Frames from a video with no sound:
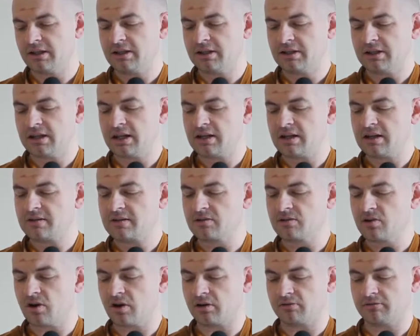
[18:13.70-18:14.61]
It is
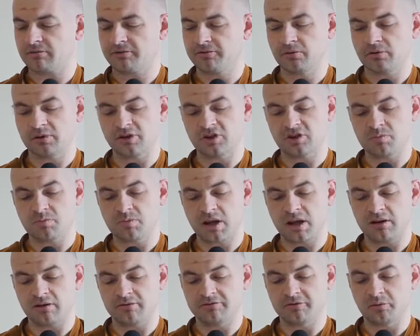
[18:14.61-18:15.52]
not foolish
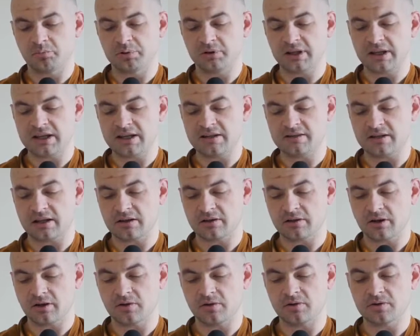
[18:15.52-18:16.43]
men for pleasing
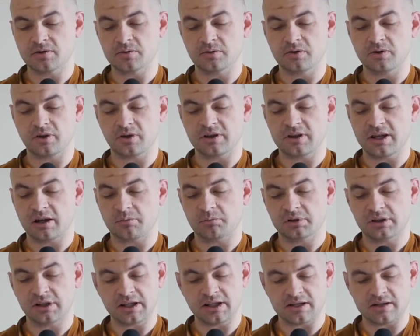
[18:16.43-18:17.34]
those who are not yet
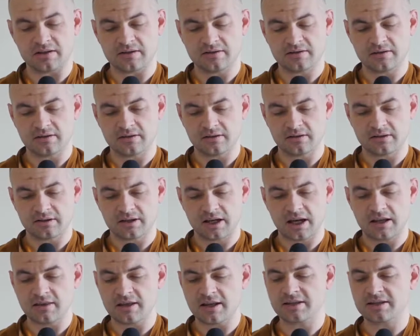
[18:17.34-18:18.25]
pleased.
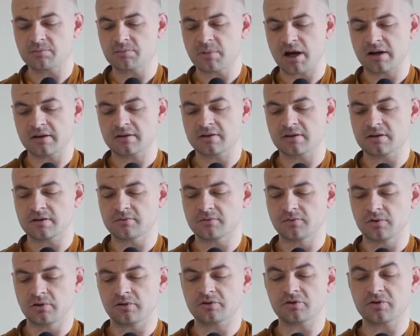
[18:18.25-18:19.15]
And thus, monks, this
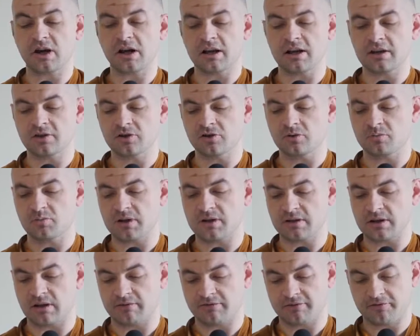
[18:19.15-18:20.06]
rule of training should be
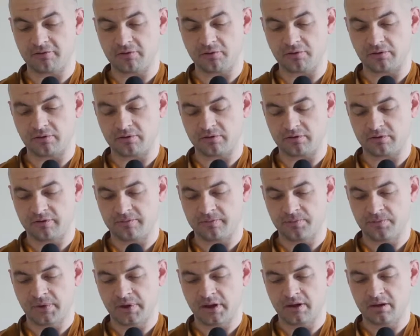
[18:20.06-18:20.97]
set forth.
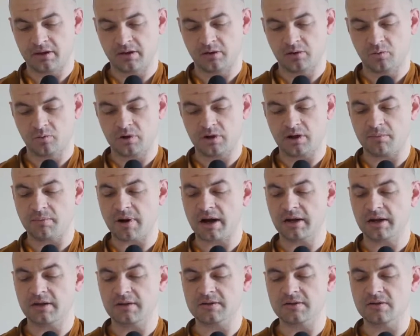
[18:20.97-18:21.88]
When a
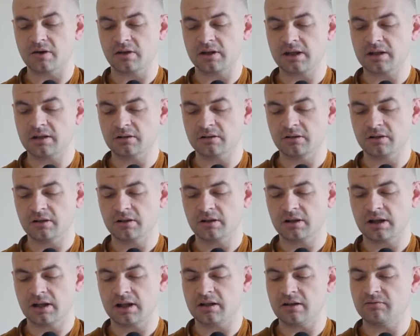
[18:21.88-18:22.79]
monk is not ill,
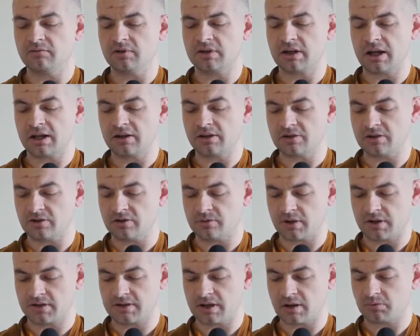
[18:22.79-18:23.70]
an invitation to
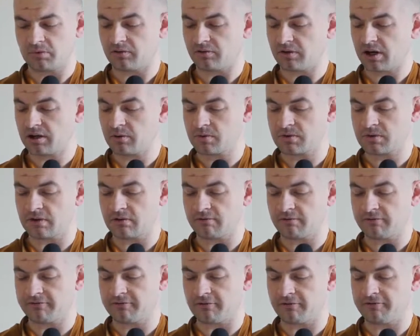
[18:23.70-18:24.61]
accept a requisite
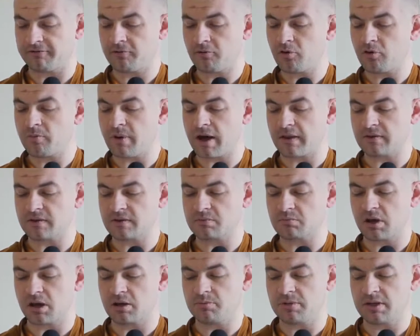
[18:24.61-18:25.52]
for 4 months
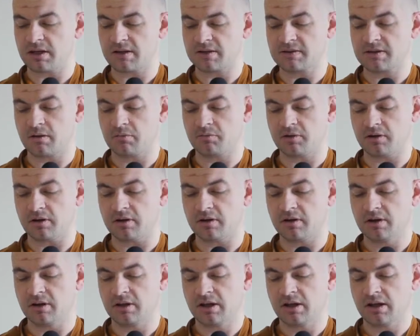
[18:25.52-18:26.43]
may be accepted,
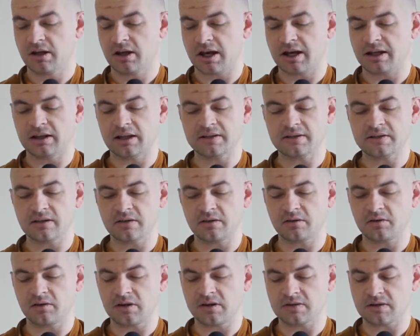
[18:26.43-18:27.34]
unless there
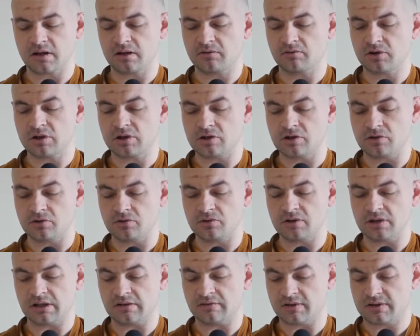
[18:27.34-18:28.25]
is a renewed
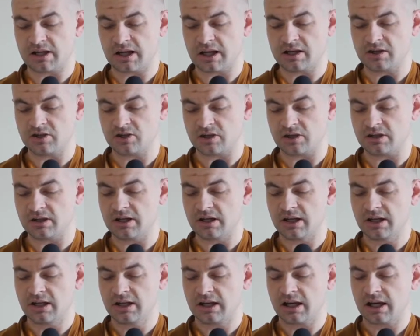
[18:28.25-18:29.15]
invitation,
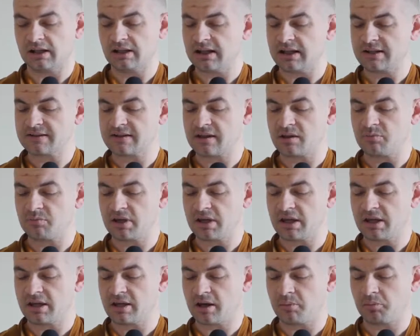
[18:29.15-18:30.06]
unless there
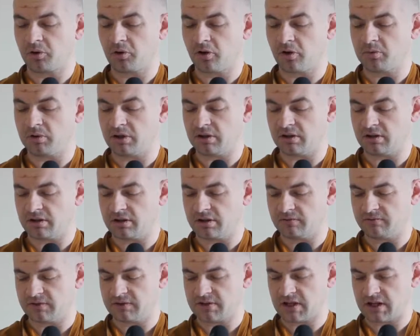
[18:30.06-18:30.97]
be a permanent
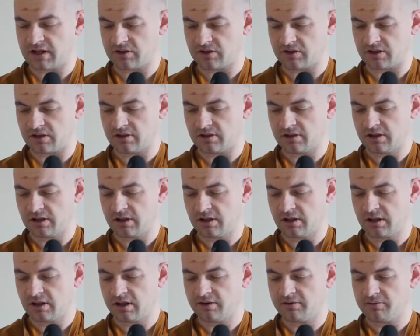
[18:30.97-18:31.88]
invitation.
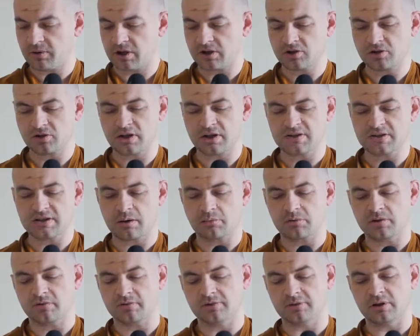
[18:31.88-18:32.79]
If one should accept
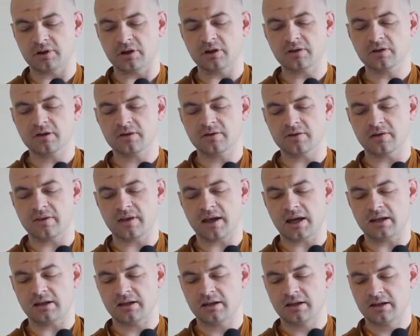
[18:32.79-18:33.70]
for longer than
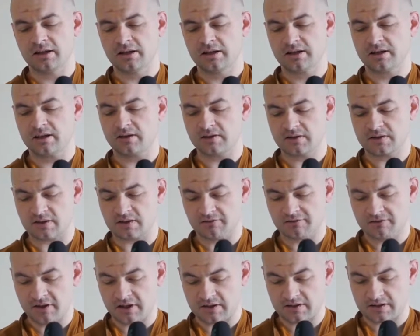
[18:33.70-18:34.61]
that, there is an
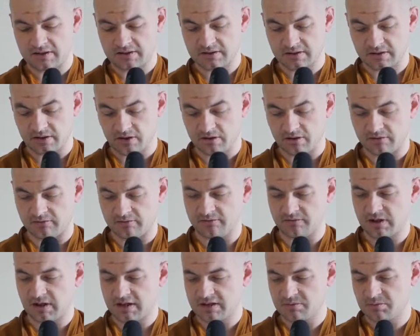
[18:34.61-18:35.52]
offence of
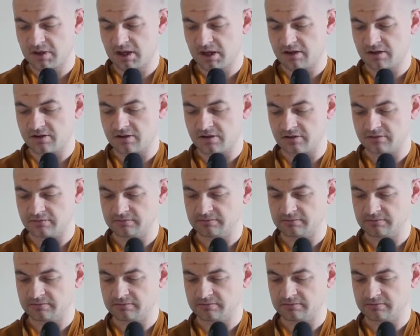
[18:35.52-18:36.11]
expiation.